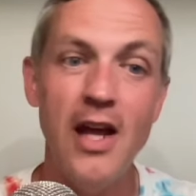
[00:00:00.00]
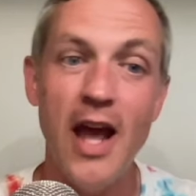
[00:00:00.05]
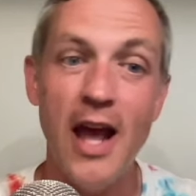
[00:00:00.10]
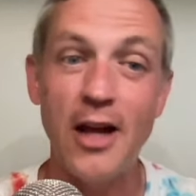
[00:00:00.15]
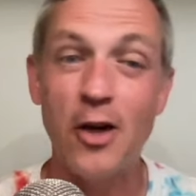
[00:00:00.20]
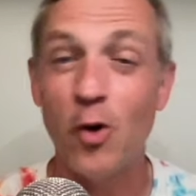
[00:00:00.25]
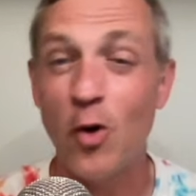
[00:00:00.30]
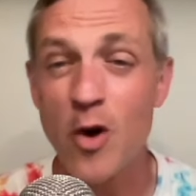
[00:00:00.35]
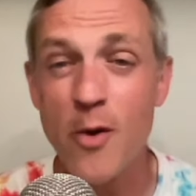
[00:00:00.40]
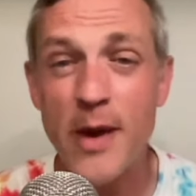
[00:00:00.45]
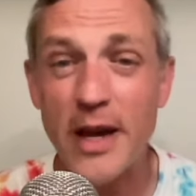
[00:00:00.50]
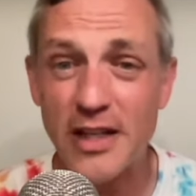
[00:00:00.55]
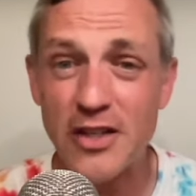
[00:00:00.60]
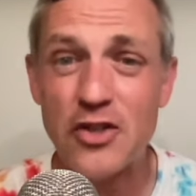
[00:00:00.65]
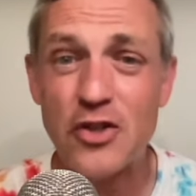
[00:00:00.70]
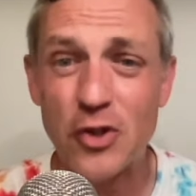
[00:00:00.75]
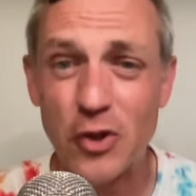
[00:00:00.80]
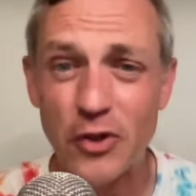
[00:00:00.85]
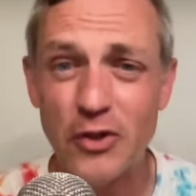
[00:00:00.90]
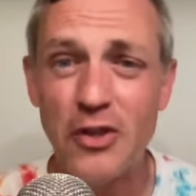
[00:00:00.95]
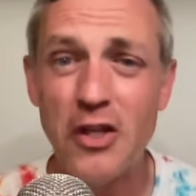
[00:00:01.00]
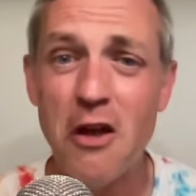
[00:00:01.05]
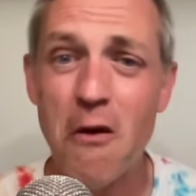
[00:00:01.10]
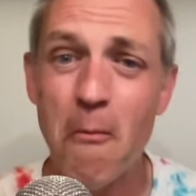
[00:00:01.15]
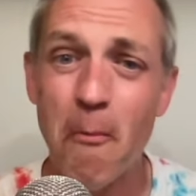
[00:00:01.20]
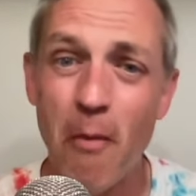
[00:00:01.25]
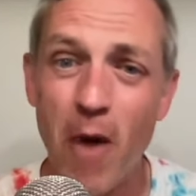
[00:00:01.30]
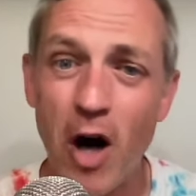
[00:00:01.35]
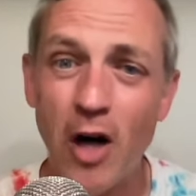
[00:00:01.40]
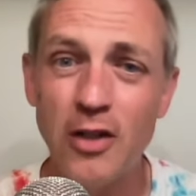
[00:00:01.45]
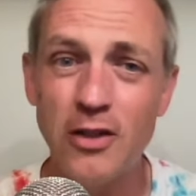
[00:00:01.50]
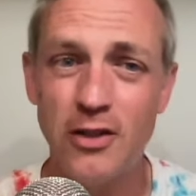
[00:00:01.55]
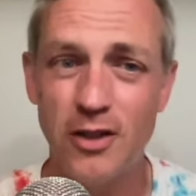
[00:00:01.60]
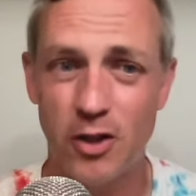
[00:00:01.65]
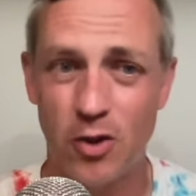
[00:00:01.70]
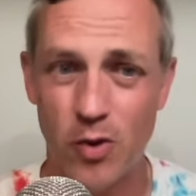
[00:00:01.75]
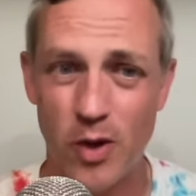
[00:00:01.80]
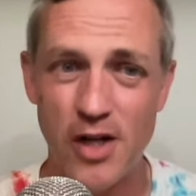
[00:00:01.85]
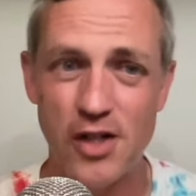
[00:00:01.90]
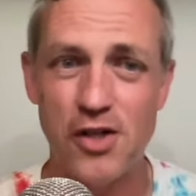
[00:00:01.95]
And quarterback is certainly among the
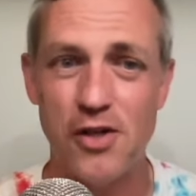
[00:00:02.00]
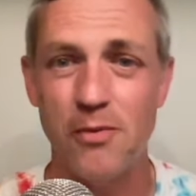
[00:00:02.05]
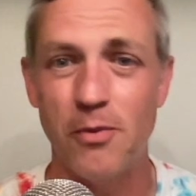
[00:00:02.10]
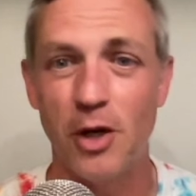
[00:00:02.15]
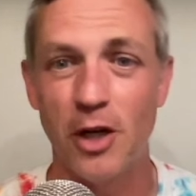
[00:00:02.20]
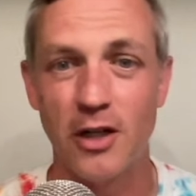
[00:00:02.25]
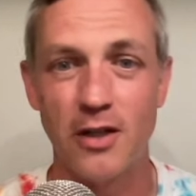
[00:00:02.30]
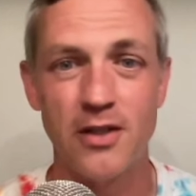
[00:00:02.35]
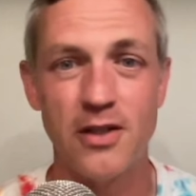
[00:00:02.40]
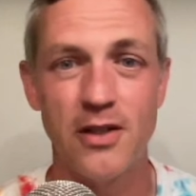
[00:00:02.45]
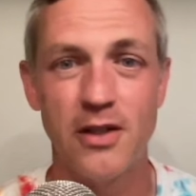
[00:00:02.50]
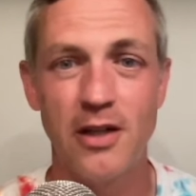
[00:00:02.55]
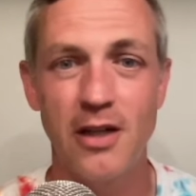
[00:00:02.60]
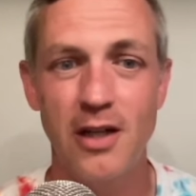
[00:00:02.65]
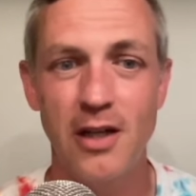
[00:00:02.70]
question marks.